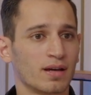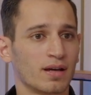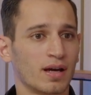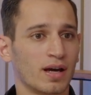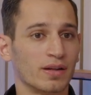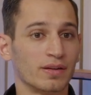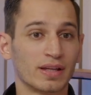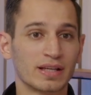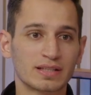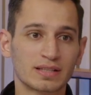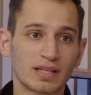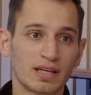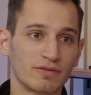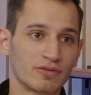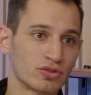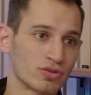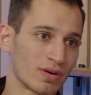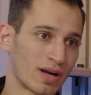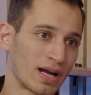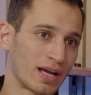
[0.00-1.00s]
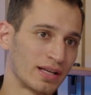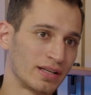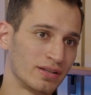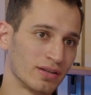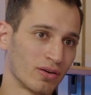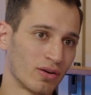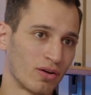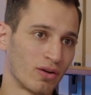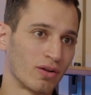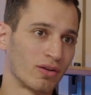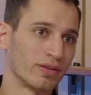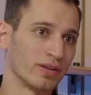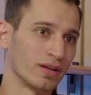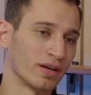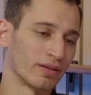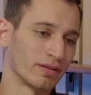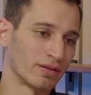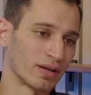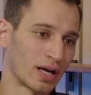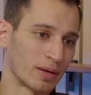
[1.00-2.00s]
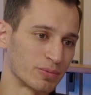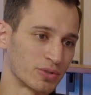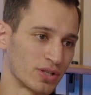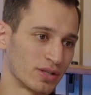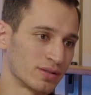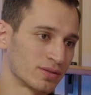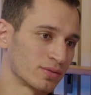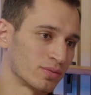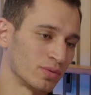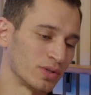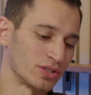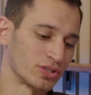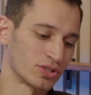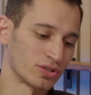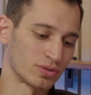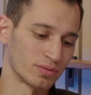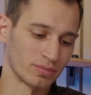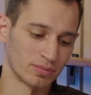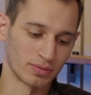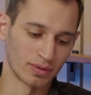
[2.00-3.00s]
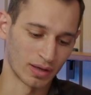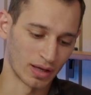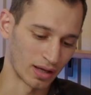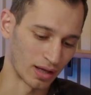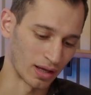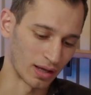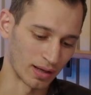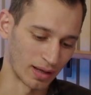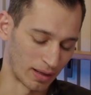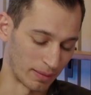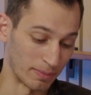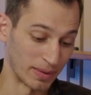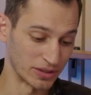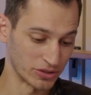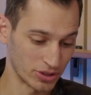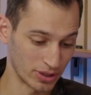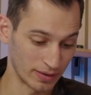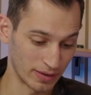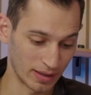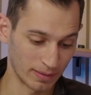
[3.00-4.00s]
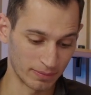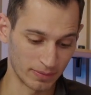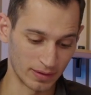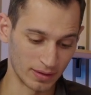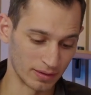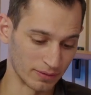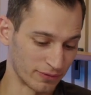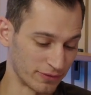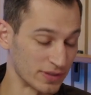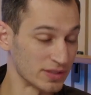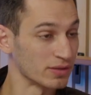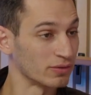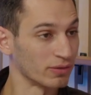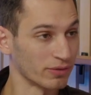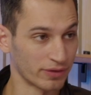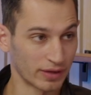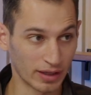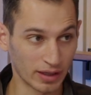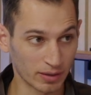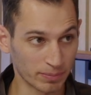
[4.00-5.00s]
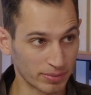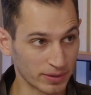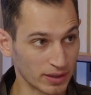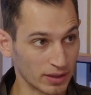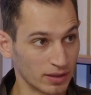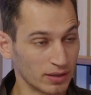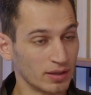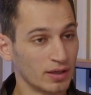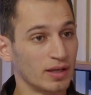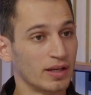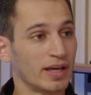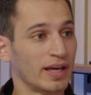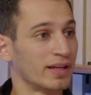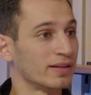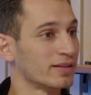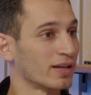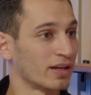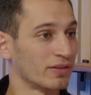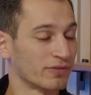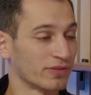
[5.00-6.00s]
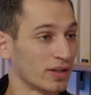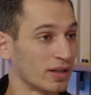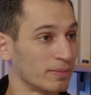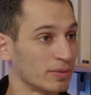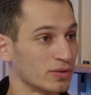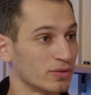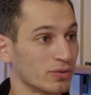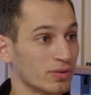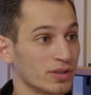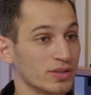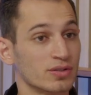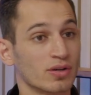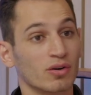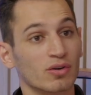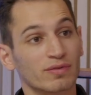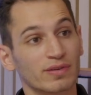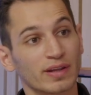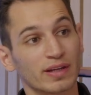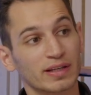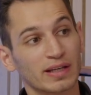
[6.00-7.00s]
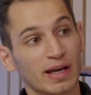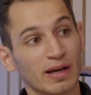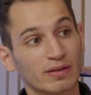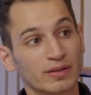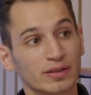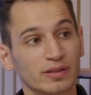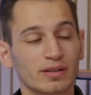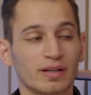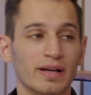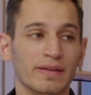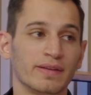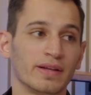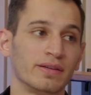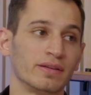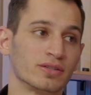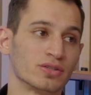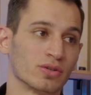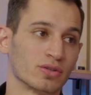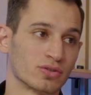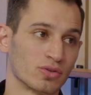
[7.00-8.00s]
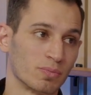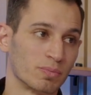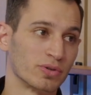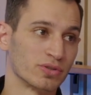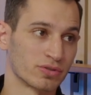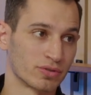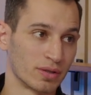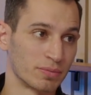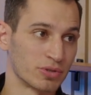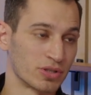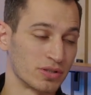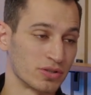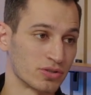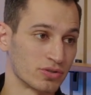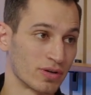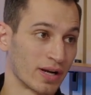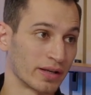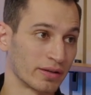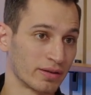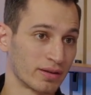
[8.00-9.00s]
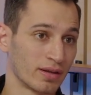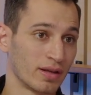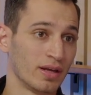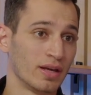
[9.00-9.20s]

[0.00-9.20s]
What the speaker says: Unless they've tried all the other options, which I mentioned them, the physical therapy, anti-inflammatories, over-the-counter, and then there's also prescription strength.